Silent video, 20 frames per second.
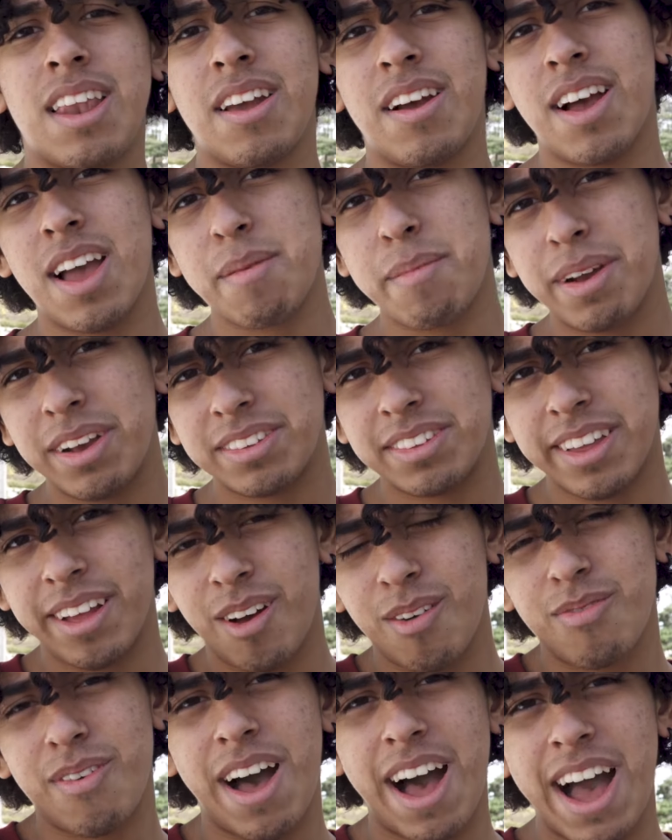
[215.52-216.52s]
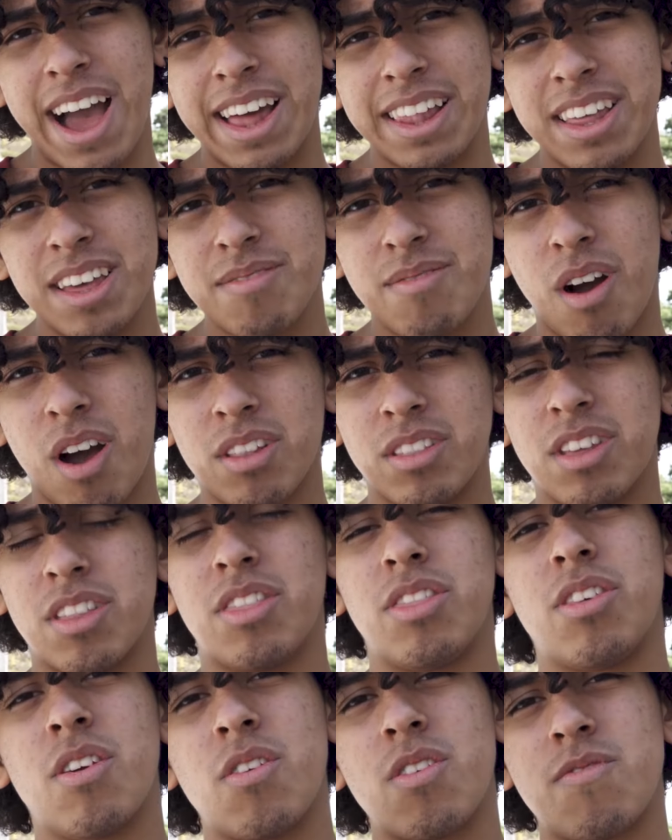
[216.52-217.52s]
Now I myself, I live on the
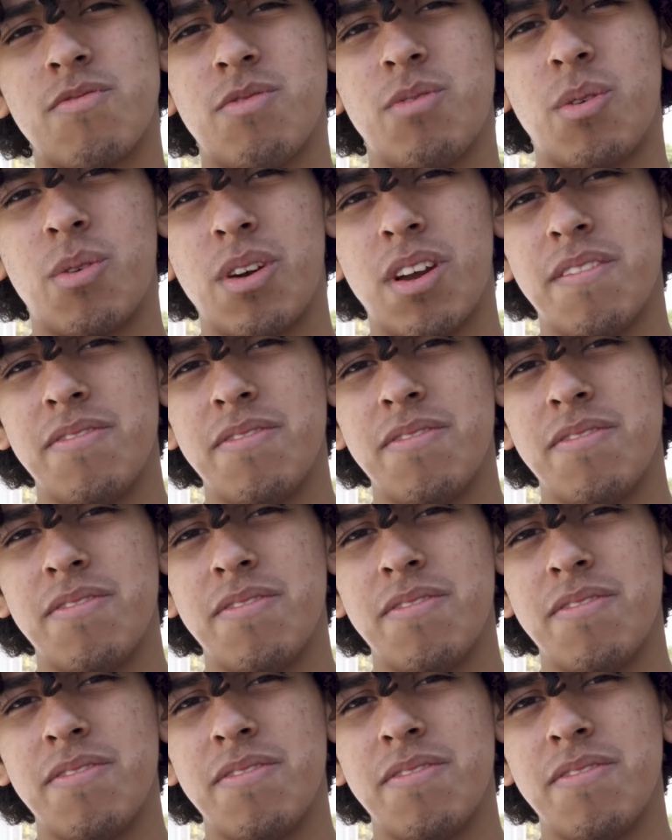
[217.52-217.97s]
3rd floor